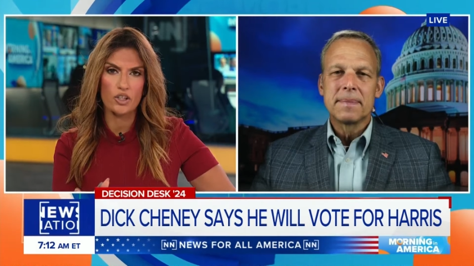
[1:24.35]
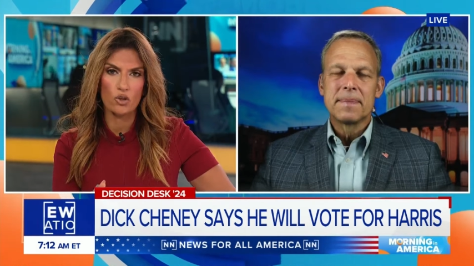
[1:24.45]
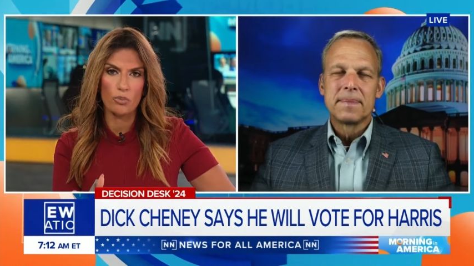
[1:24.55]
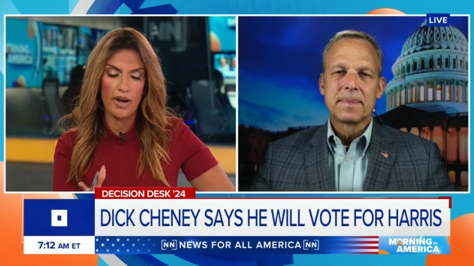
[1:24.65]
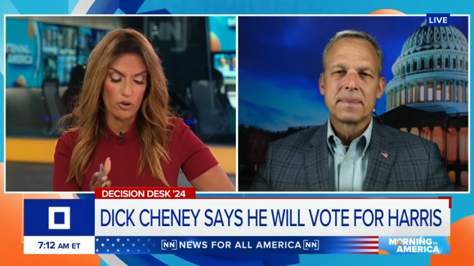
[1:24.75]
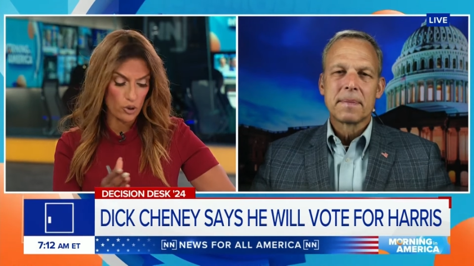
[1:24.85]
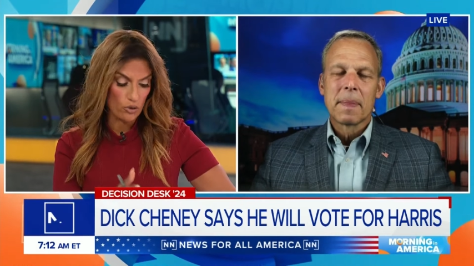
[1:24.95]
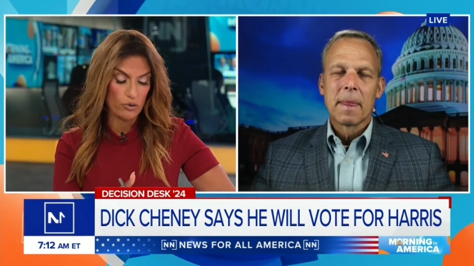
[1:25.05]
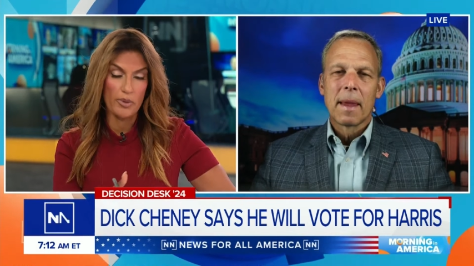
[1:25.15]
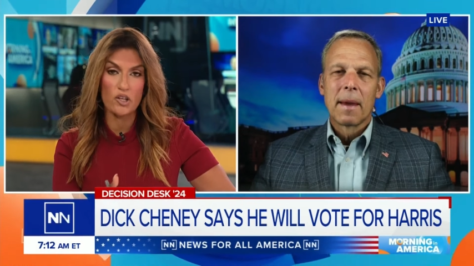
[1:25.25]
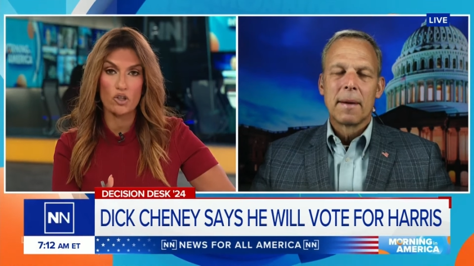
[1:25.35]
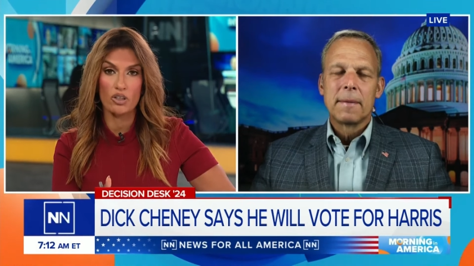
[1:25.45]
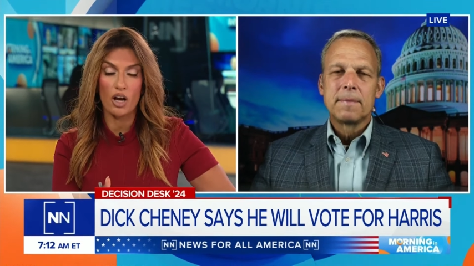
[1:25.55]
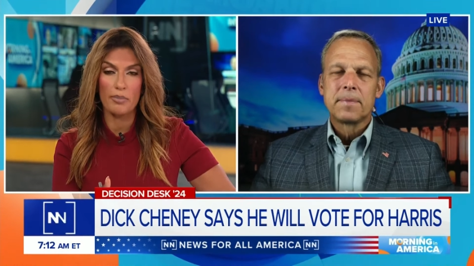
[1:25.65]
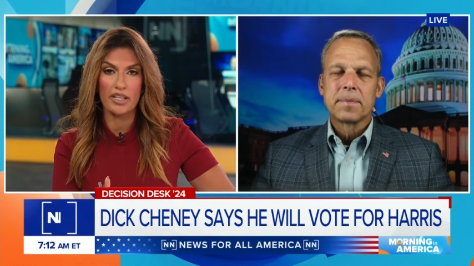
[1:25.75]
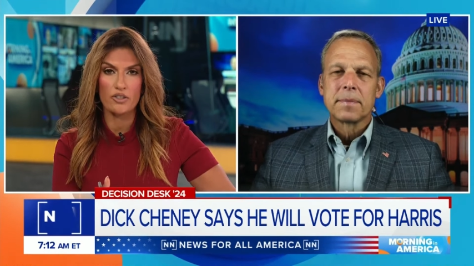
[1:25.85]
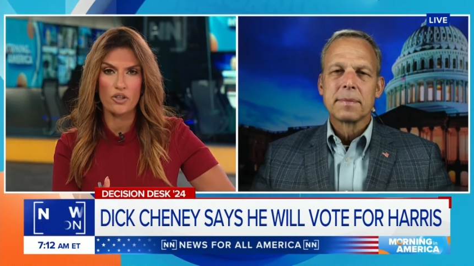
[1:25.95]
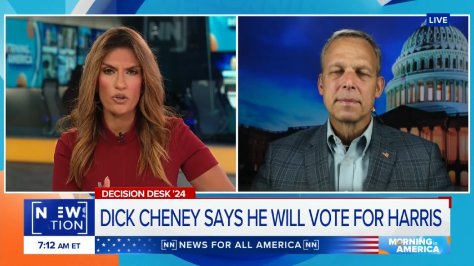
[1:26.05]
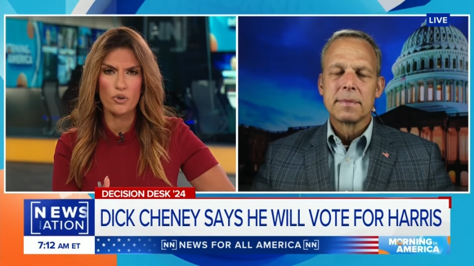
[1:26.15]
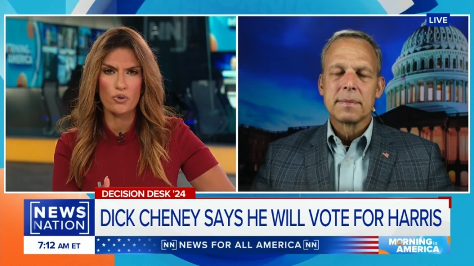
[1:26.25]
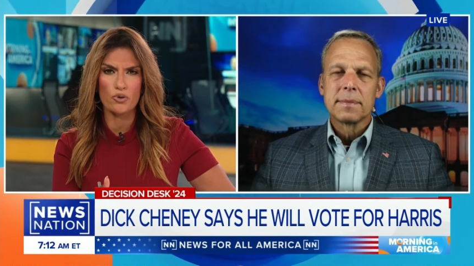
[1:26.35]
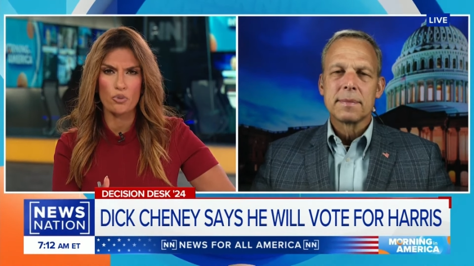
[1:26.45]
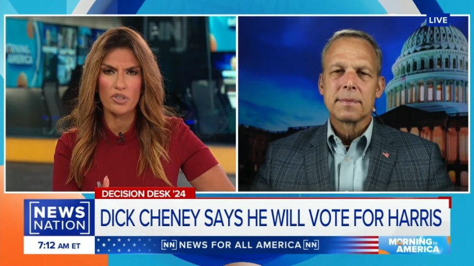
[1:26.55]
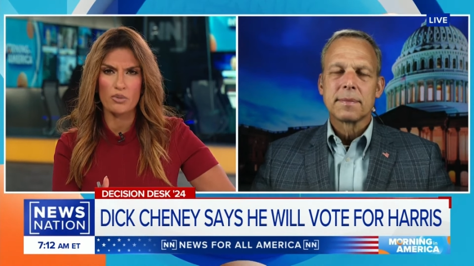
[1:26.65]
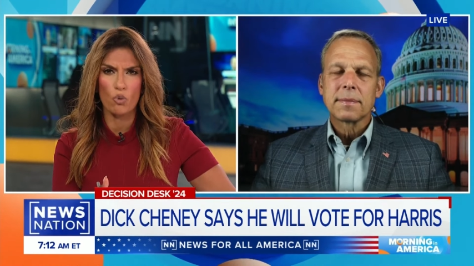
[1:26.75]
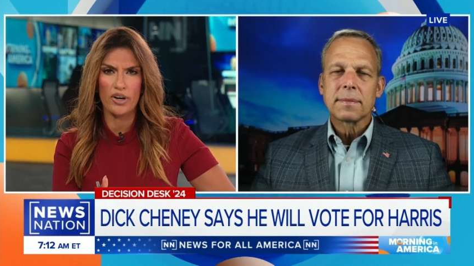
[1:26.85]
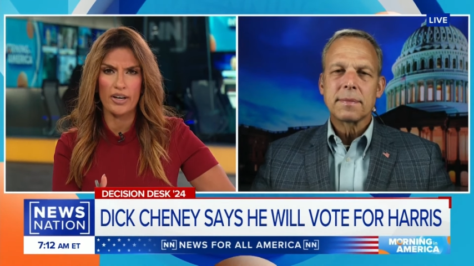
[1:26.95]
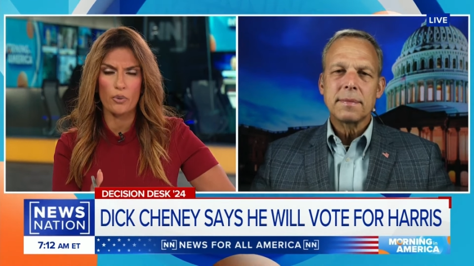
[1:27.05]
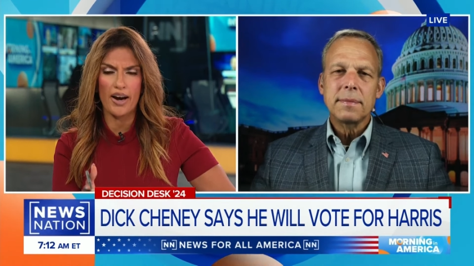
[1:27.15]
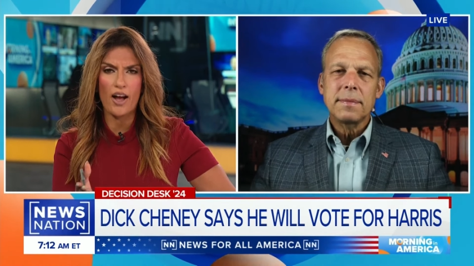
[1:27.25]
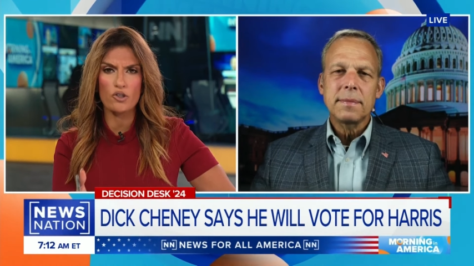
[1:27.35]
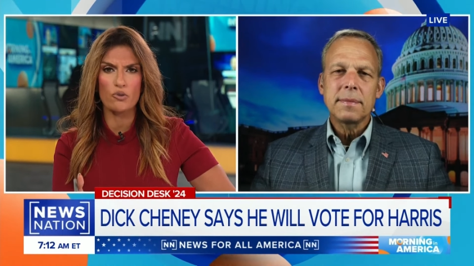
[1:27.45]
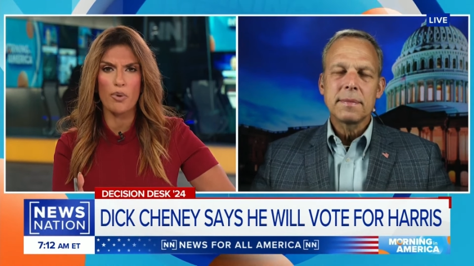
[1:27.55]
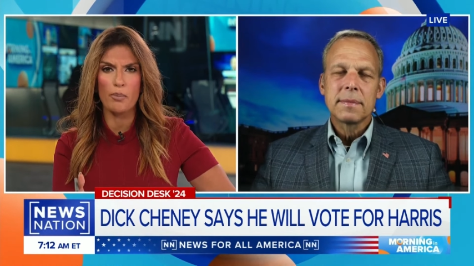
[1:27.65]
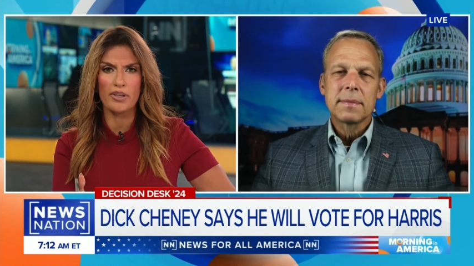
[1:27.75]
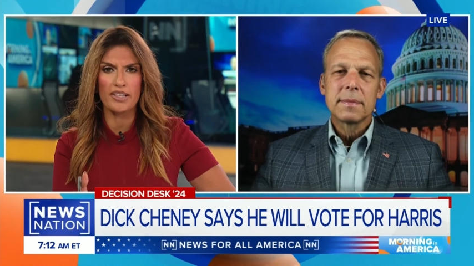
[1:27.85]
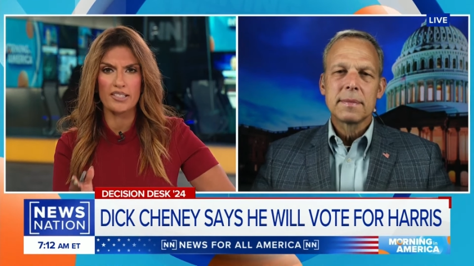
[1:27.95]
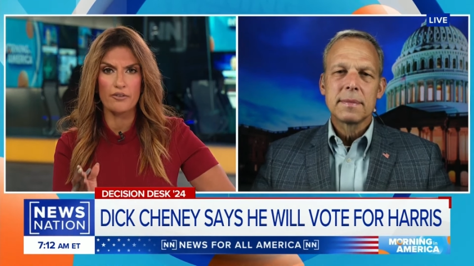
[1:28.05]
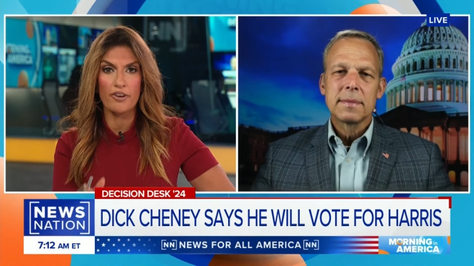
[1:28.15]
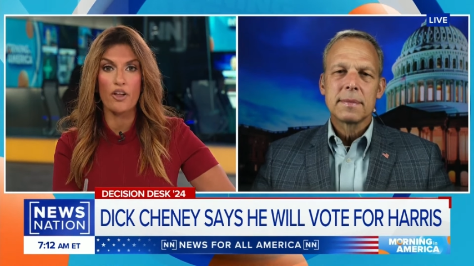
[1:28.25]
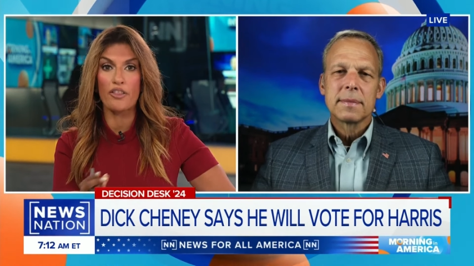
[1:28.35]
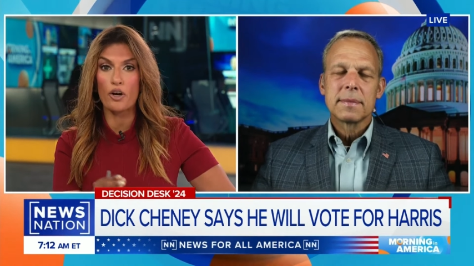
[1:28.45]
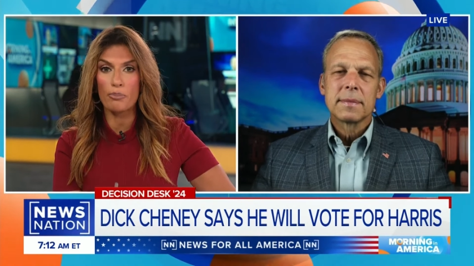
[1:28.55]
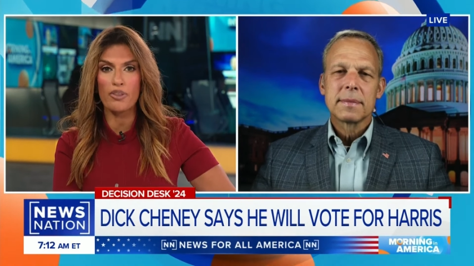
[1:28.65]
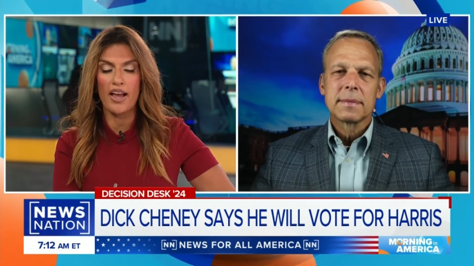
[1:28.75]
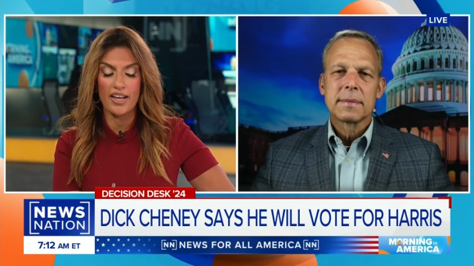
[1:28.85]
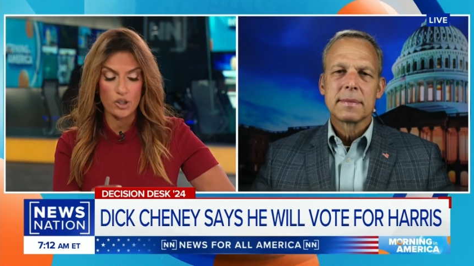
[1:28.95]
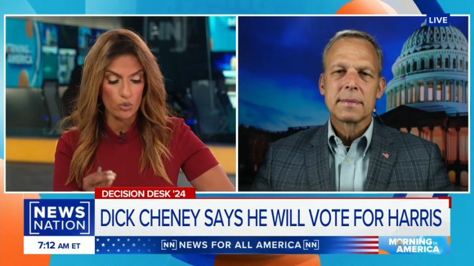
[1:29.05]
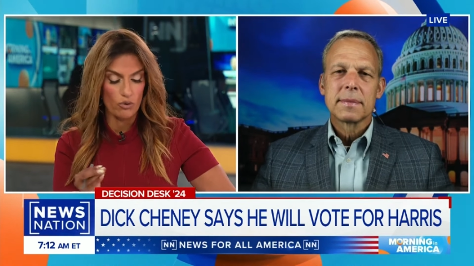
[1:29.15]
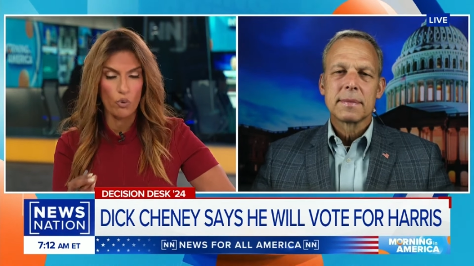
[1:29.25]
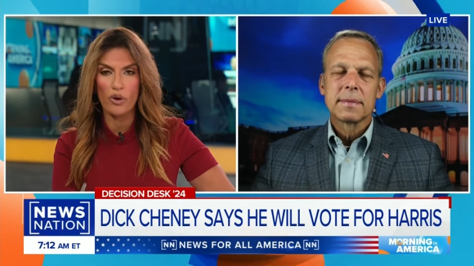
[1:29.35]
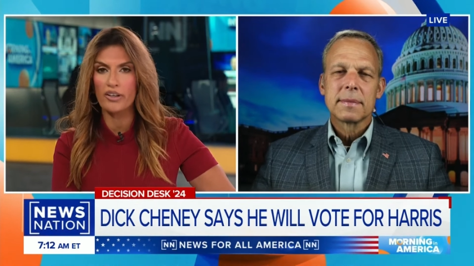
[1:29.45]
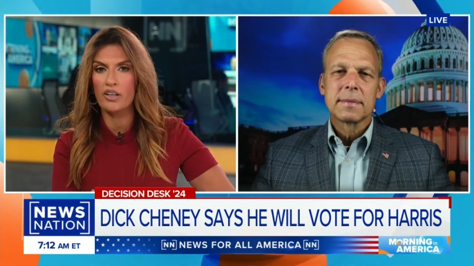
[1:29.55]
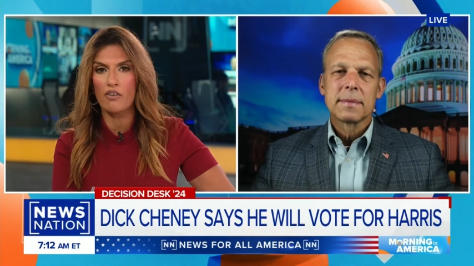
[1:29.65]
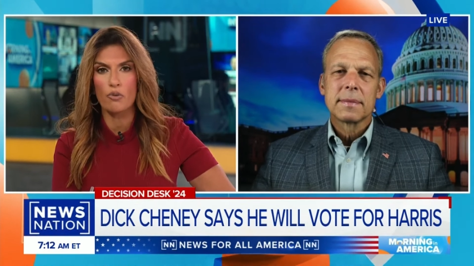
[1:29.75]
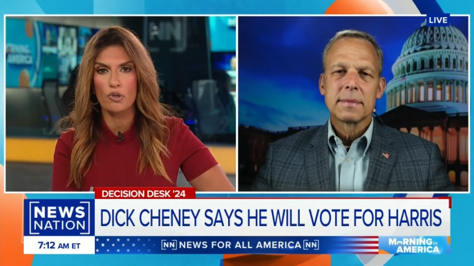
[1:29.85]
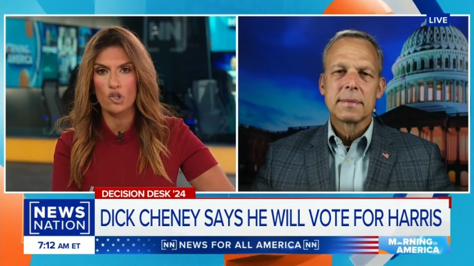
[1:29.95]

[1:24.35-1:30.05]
Speaker 1: you about new information coming into the newsroom this morning where House Republicans unveiled their plan to avoid a government